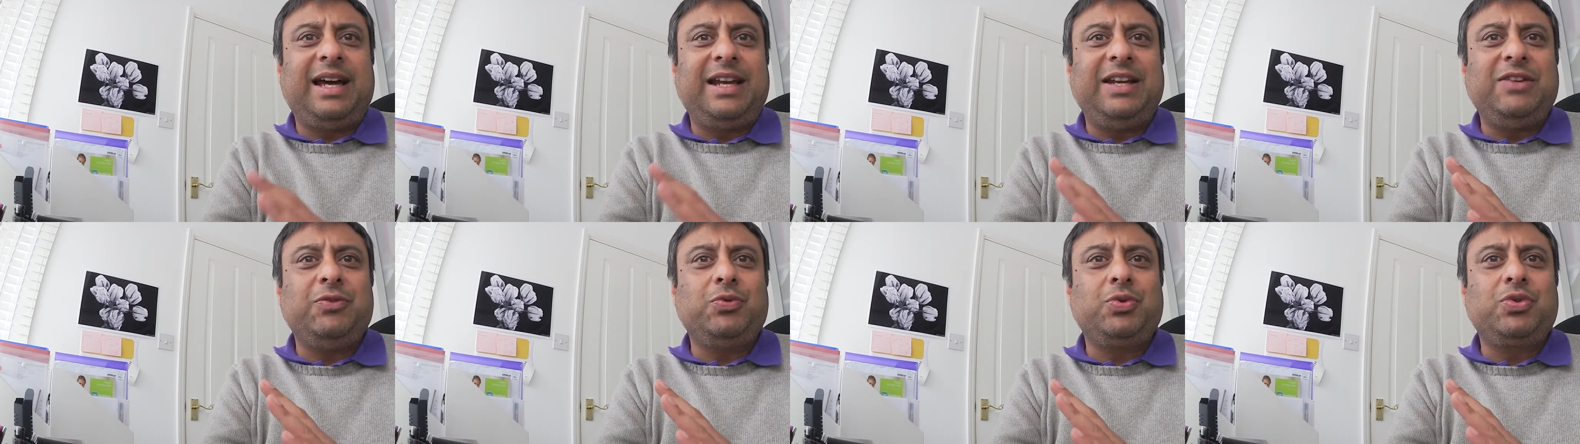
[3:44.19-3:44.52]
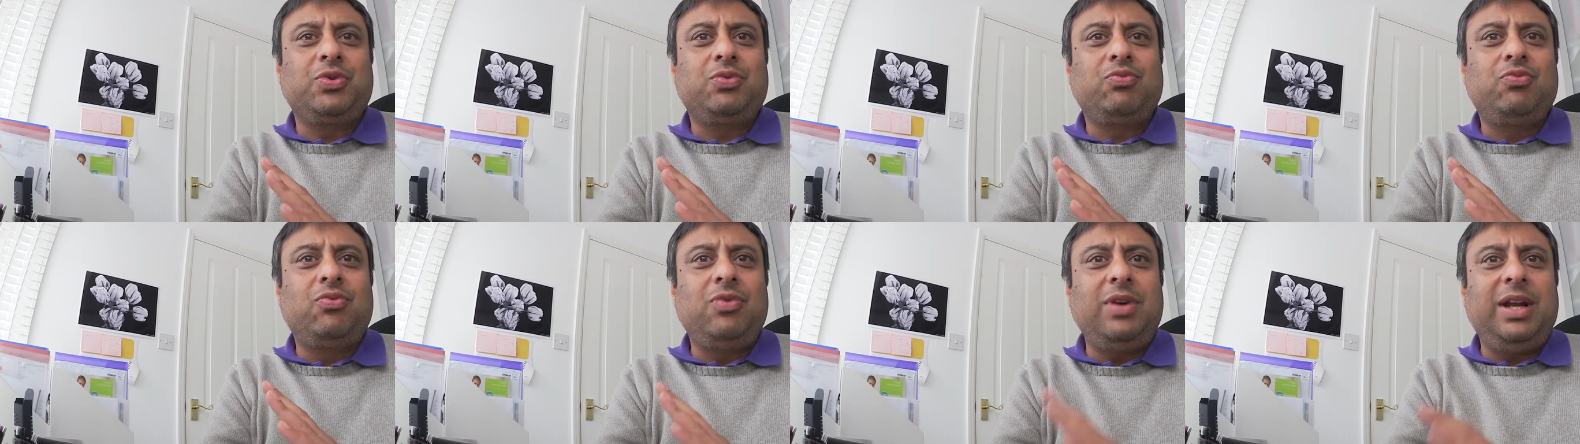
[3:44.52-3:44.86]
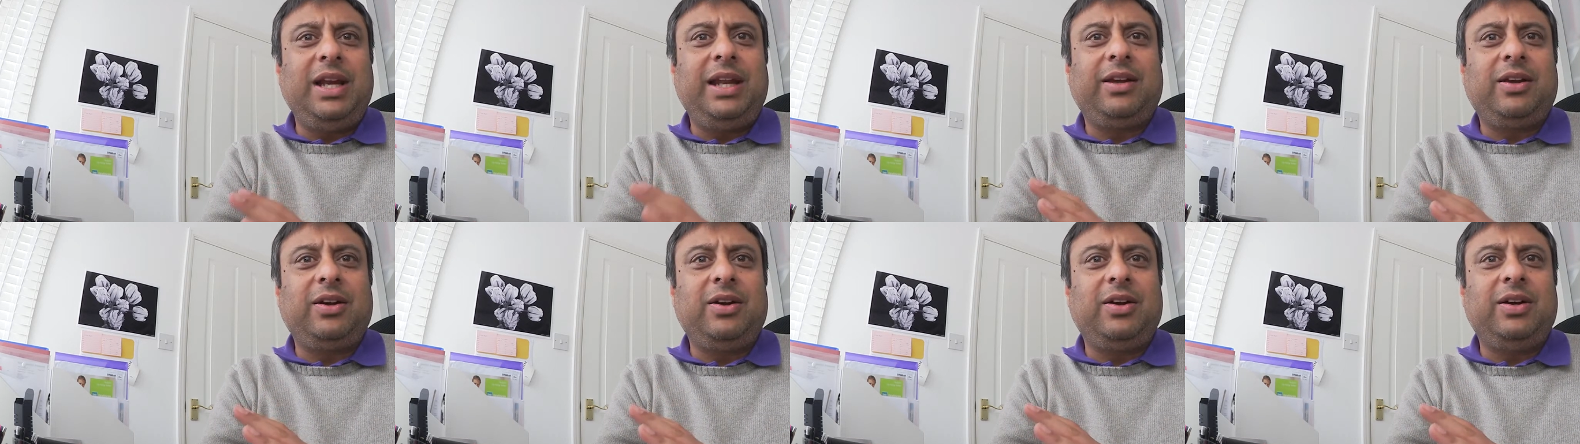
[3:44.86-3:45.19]
and it was
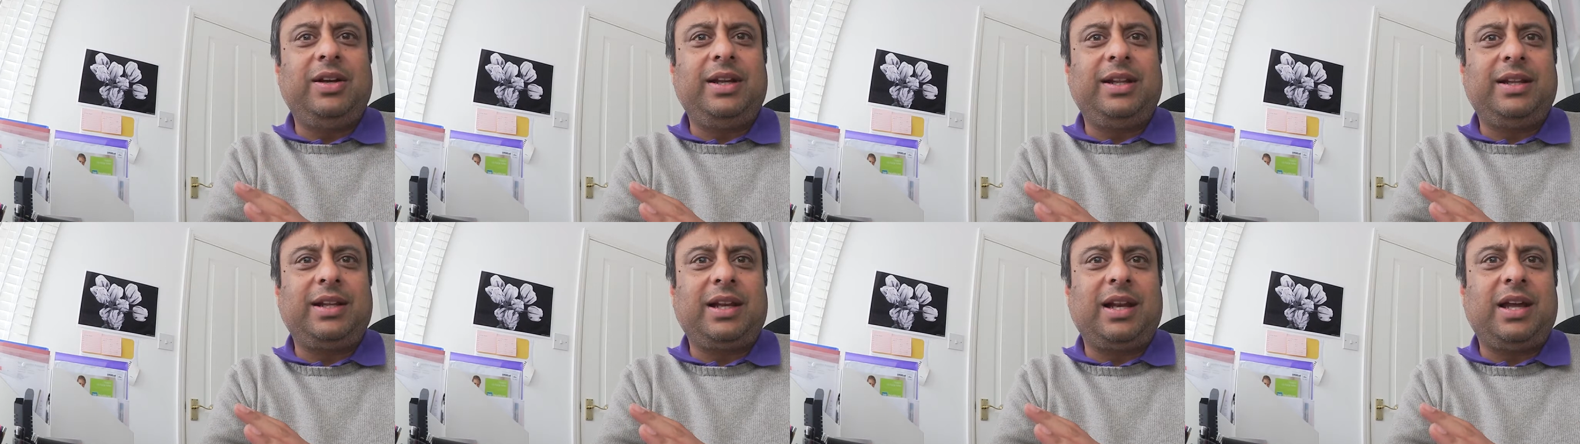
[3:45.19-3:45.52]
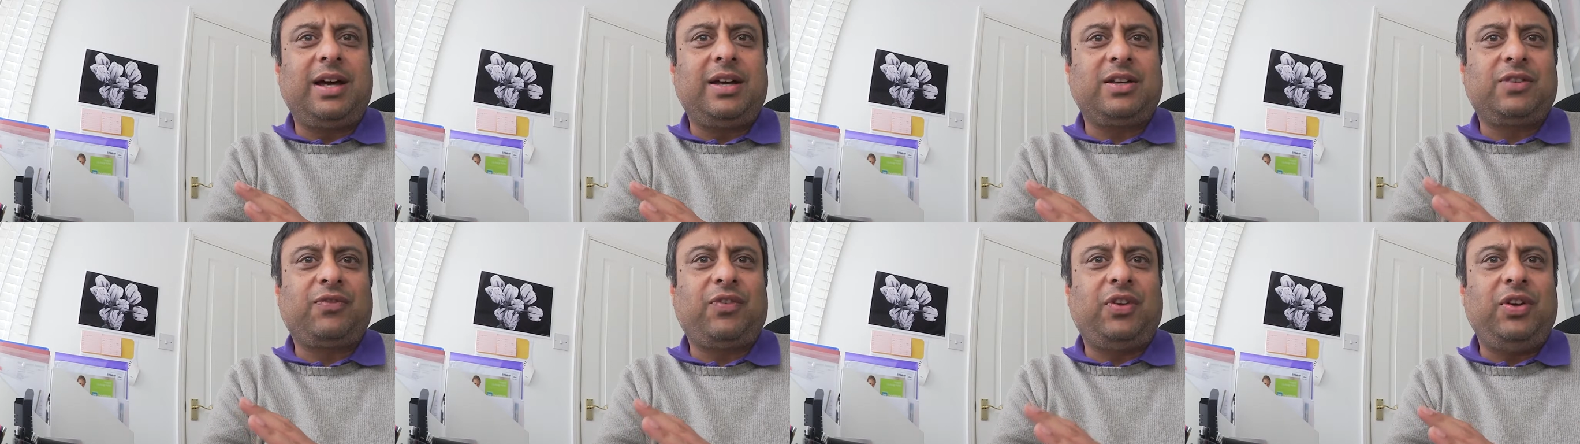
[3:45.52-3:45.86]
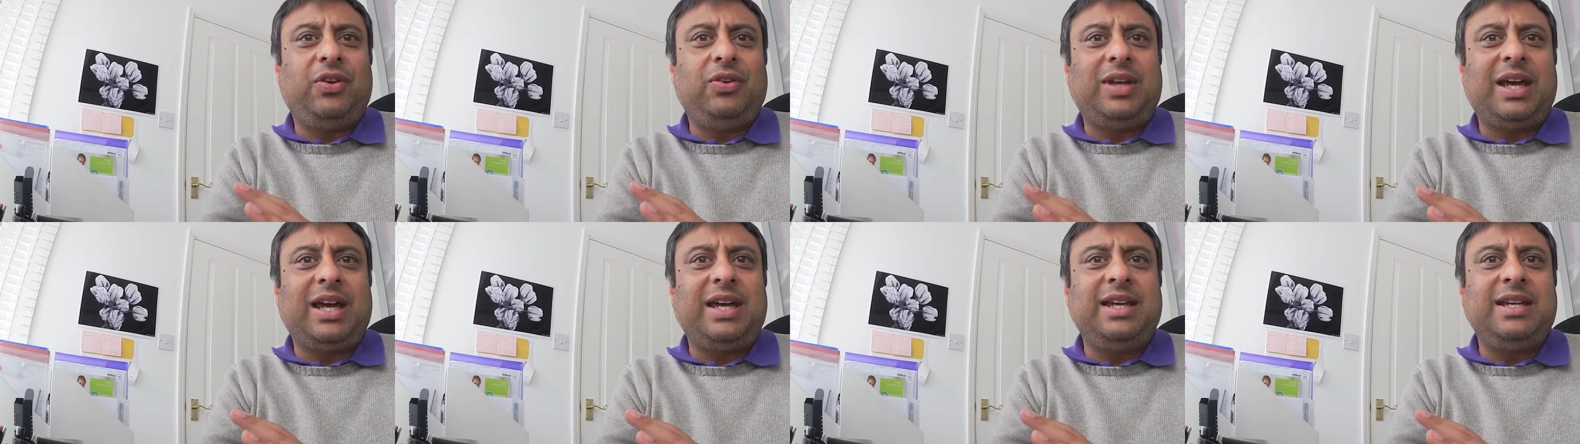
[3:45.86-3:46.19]
really good in the last
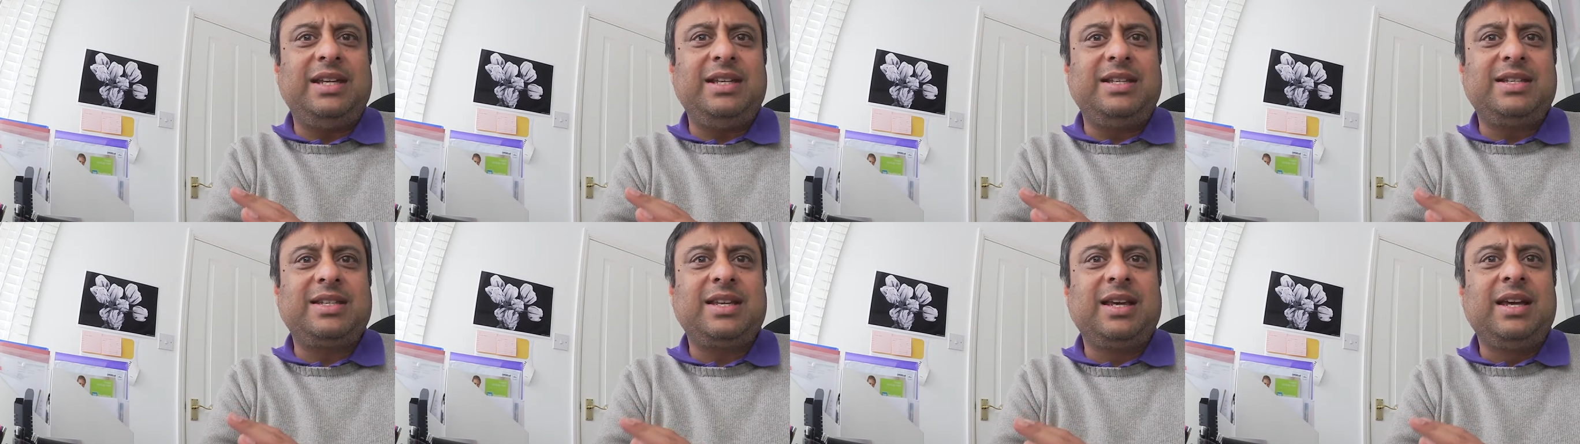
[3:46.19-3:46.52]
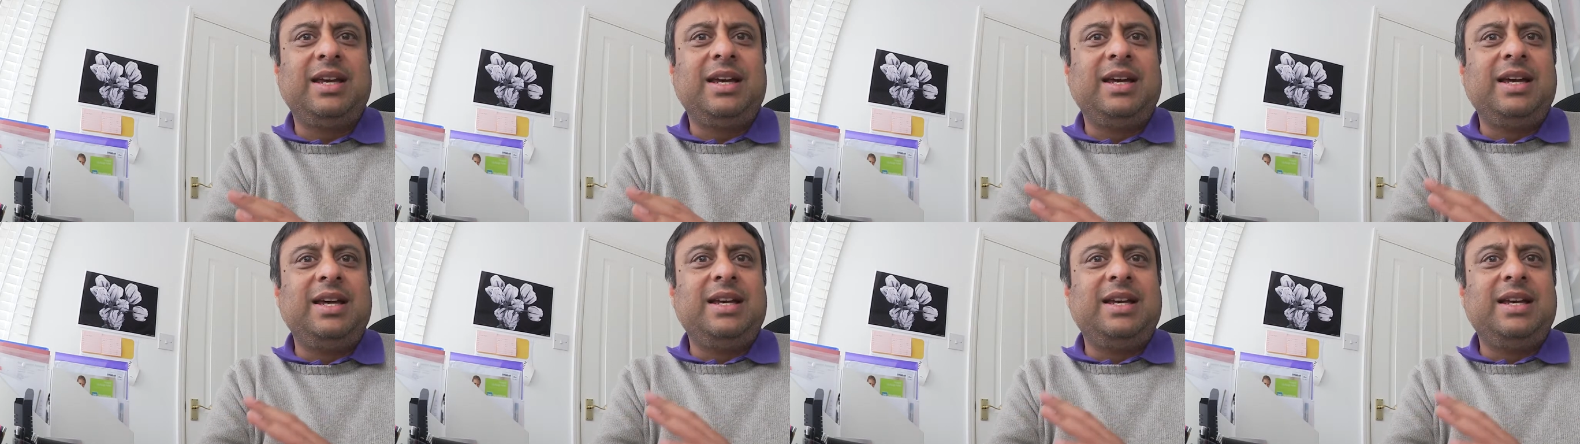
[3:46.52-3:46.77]
few days